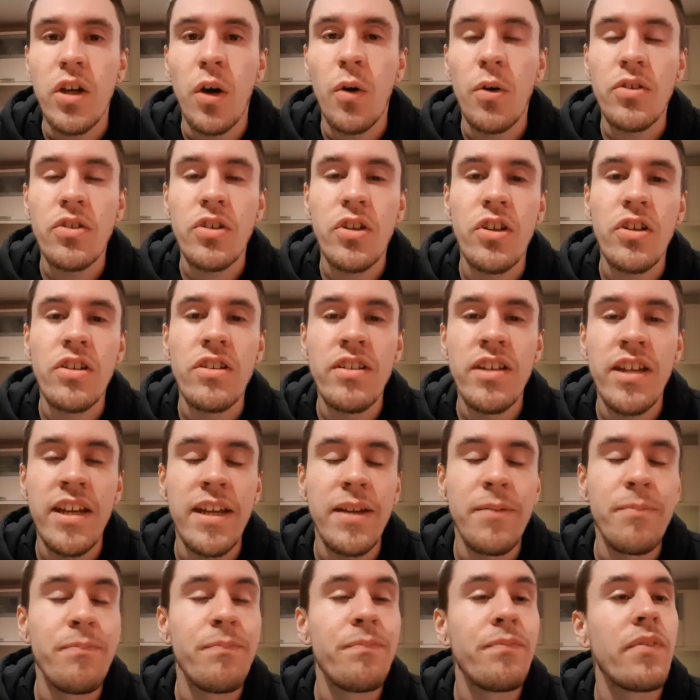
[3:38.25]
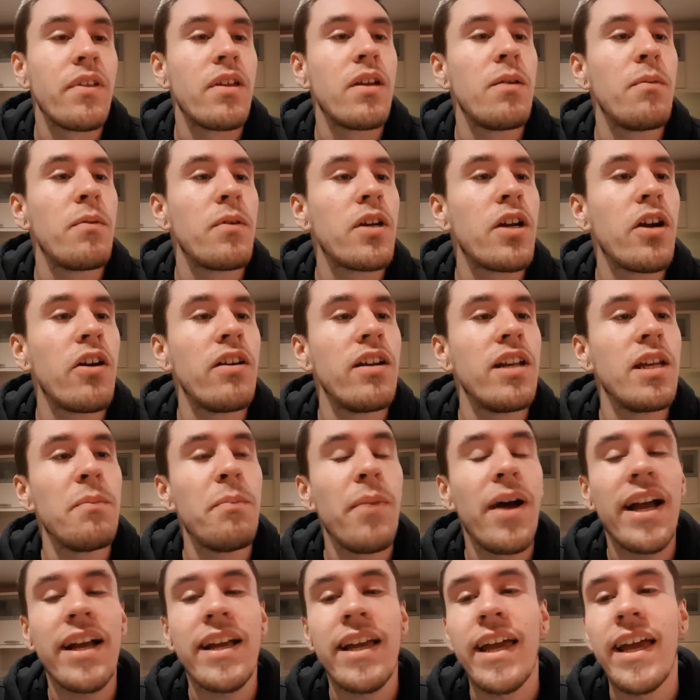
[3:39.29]
Yo, what's good, team? Currently
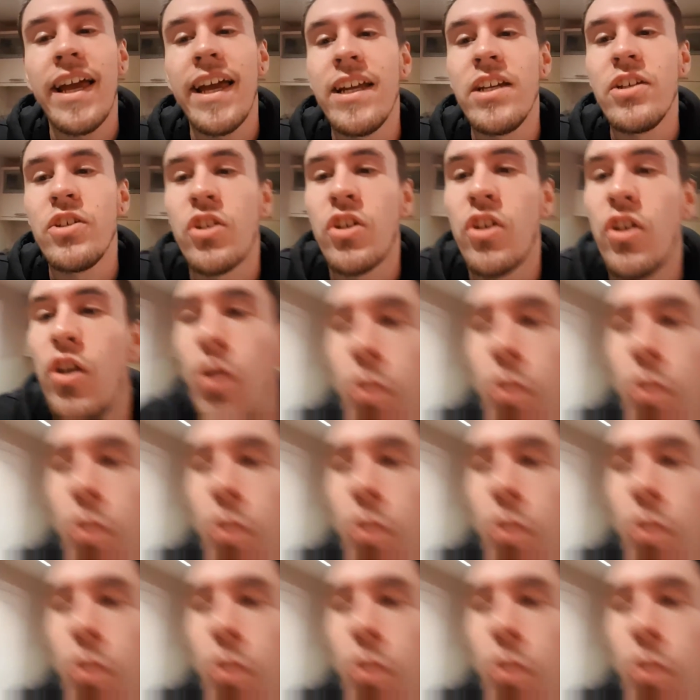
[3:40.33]
back at HQ